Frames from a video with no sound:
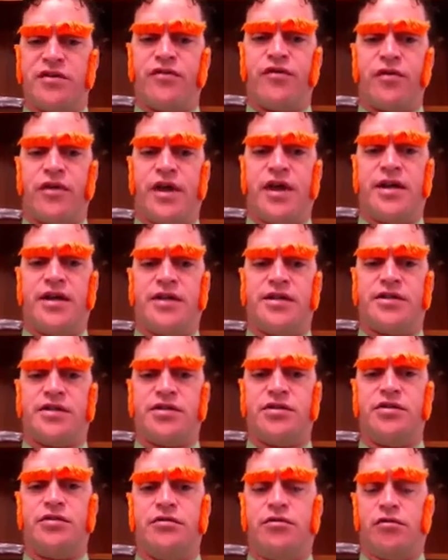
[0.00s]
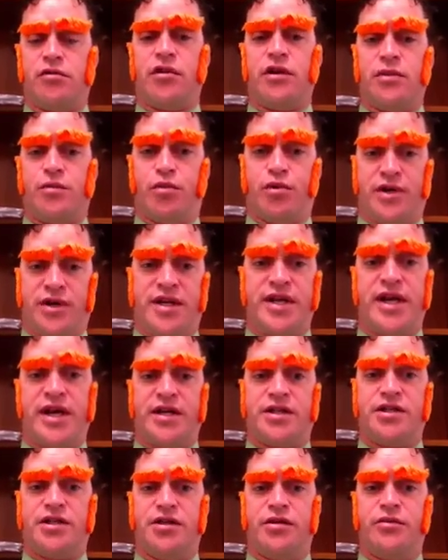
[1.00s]
for that is to really
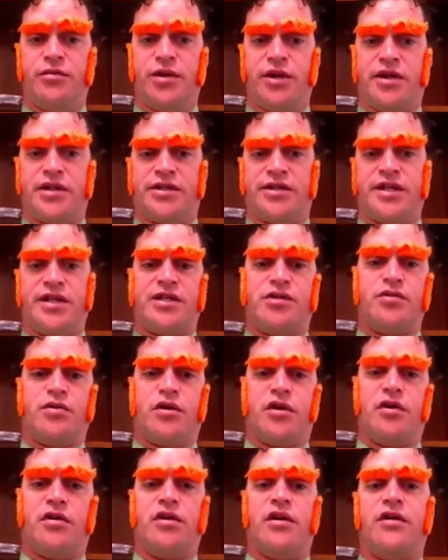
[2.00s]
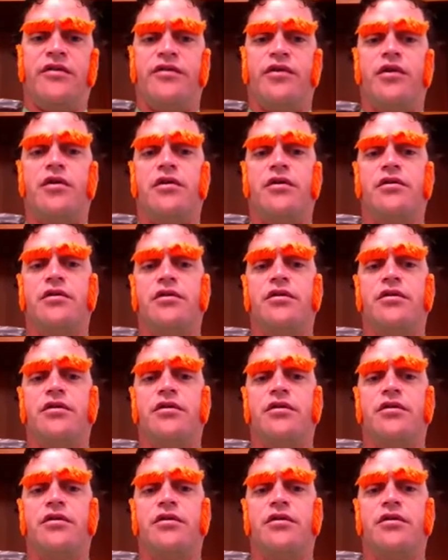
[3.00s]
protect you, because that's where a lot of your